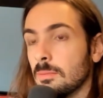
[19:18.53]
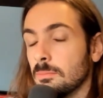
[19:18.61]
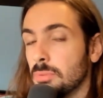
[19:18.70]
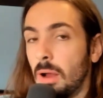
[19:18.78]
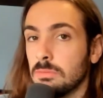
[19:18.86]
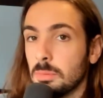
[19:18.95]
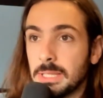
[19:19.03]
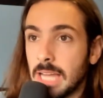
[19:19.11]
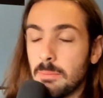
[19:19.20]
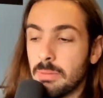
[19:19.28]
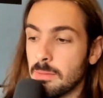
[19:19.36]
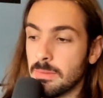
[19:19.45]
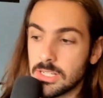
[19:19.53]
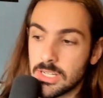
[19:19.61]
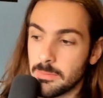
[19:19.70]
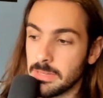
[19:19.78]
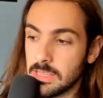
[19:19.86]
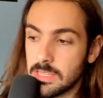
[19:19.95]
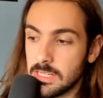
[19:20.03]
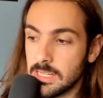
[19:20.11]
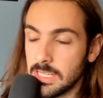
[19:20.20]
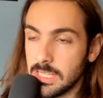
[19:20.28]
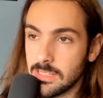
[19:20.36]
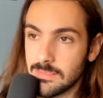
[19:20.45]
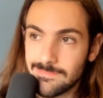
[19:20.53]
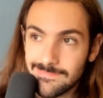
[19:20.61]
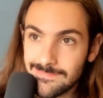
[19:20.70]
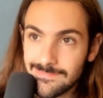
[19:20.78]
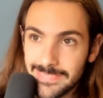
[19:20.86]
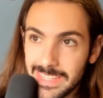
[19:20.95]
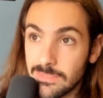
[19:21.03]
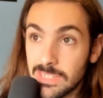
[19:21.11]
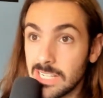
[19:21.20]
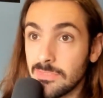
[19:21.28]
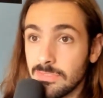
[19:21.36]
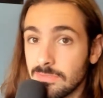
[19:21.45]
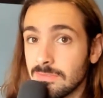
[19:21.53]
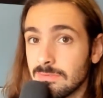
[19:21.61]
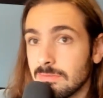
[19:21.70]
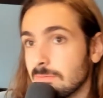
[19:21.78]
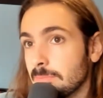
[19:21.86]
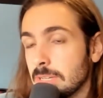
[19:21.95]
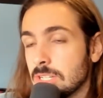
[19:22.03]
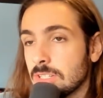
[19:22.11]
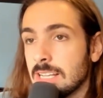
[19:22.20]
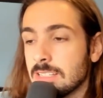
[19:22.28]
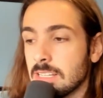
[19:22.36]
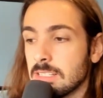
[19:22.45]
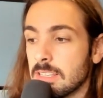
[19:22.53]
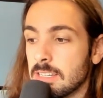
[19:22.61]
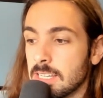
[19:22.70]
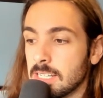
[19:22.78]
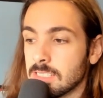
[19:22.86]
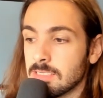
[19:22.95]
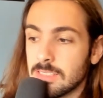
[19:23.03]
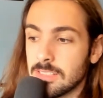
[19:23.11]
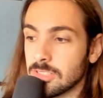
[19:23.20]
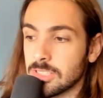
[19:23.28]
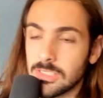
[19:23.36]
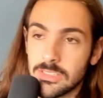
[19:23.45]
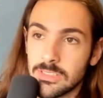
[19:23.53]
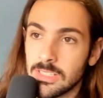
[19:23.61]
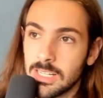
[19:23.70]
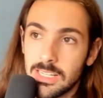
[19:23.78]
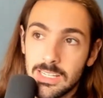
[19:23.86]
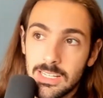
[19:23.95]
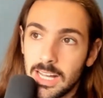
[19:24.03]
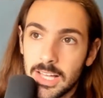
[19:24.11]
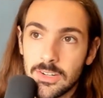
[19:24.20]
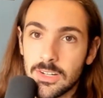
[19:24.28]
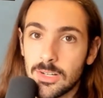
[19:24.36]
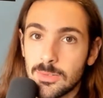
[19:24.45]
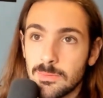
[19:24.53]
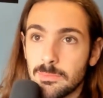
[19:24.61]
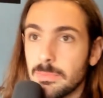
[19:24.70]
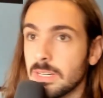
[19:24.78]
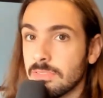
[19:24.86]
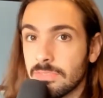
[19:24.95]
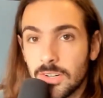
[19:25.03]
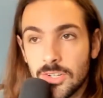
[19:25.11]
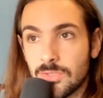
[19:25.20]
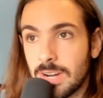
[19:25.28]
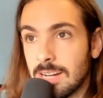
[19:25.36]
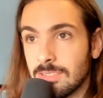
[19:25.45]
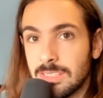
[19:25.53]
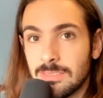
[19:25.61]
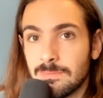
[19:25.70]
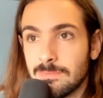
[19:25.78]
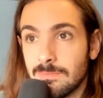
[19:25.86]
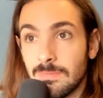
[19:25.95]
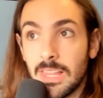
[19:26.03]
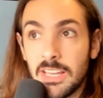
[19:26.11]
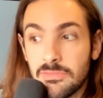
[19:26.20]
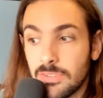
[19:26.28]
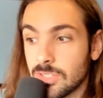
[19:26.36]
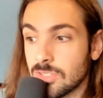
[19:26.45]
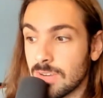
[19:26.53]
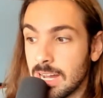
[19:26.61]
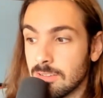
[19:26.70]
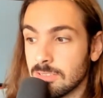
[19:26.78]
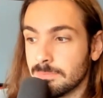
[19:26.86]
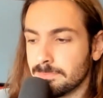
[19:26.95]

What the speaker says: Probably not by much. I mean, even if Mitchell got sent to the Knicks, they're still, I don't know, mid first round, late first round.